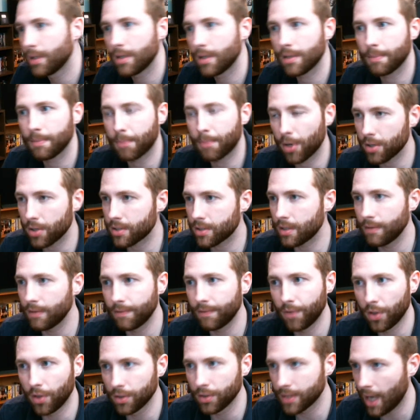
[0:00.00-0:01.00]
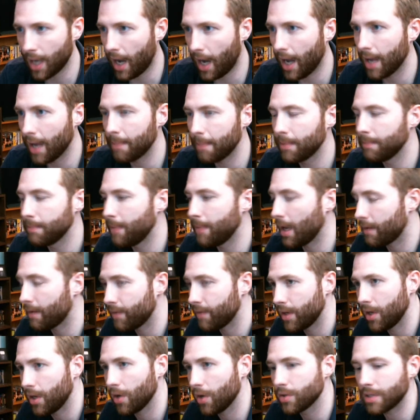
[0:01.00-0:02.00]
person full time, make
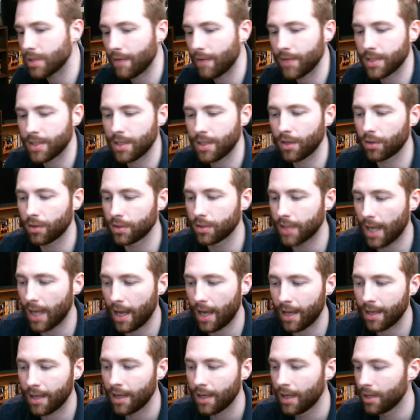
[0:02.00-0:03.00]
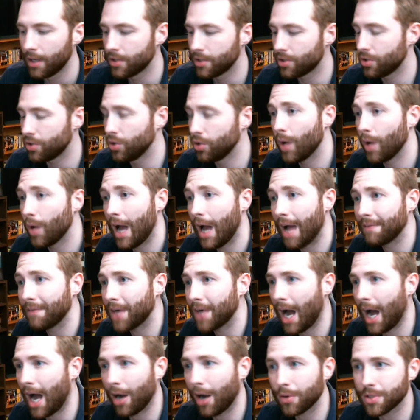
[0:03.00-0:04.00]
videos every single day, to have
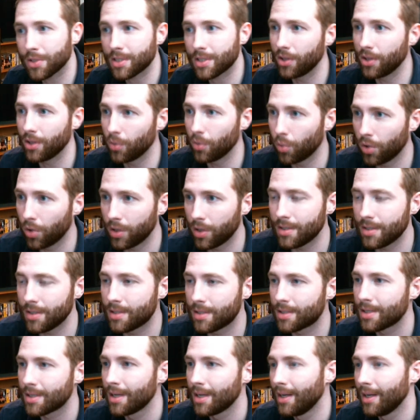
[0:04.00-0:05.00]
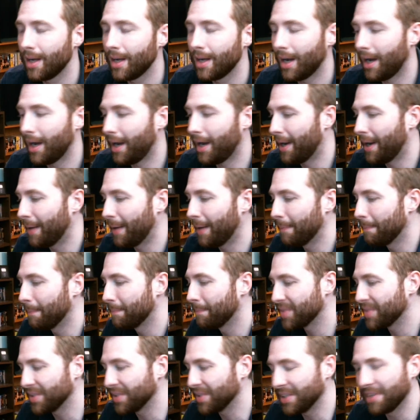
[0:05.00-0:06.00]
a house in the woods,
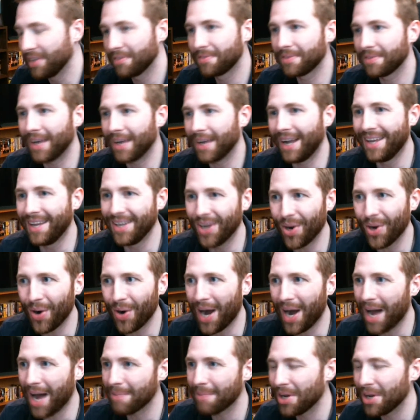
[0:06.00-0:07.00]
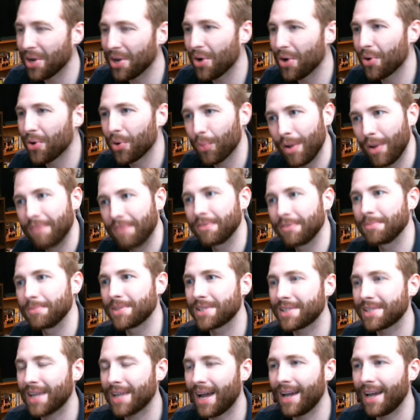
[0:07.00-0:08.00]
live, on my own, away from
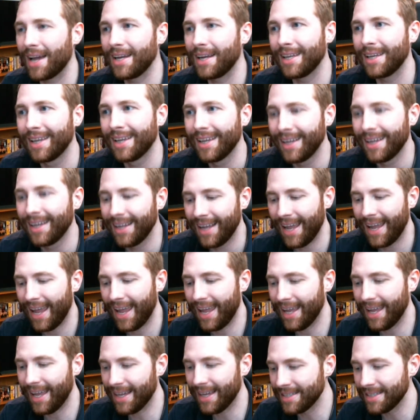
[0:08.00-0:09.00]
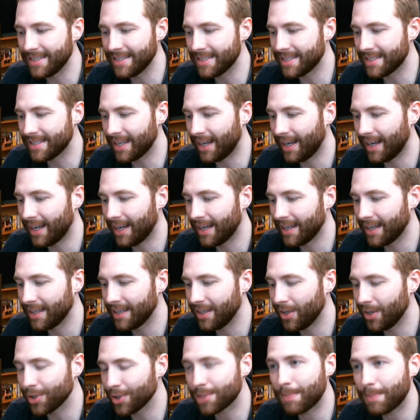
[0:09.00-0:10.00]
society, and,
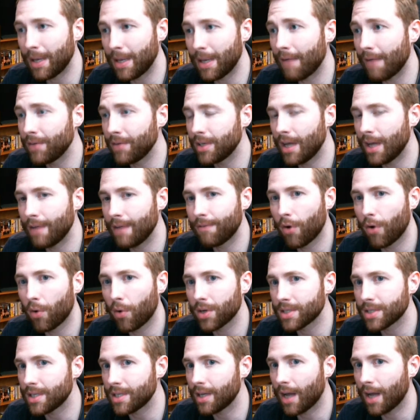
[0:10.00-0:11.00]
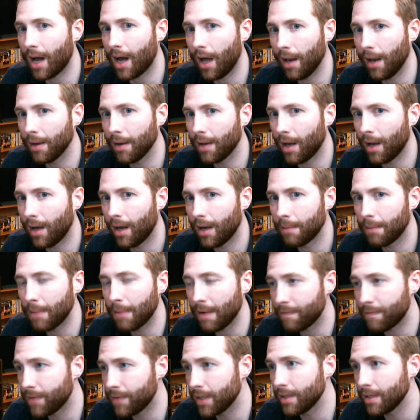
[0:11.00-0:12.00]
spend every day focusing on my
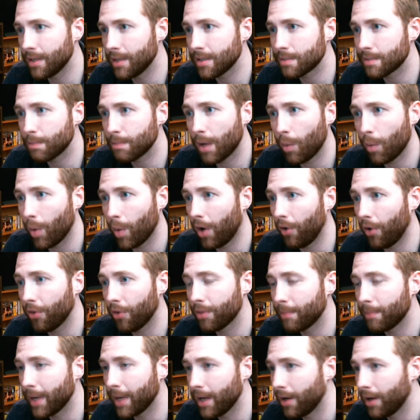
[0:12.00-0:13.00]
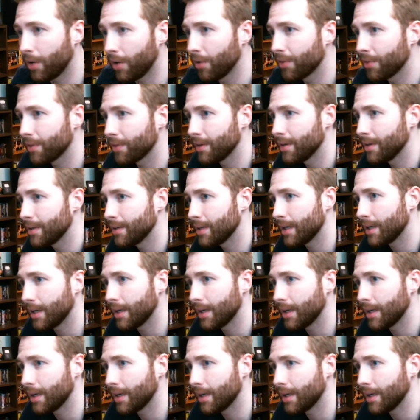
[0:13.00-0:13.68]
fitness, my wealth, my health, and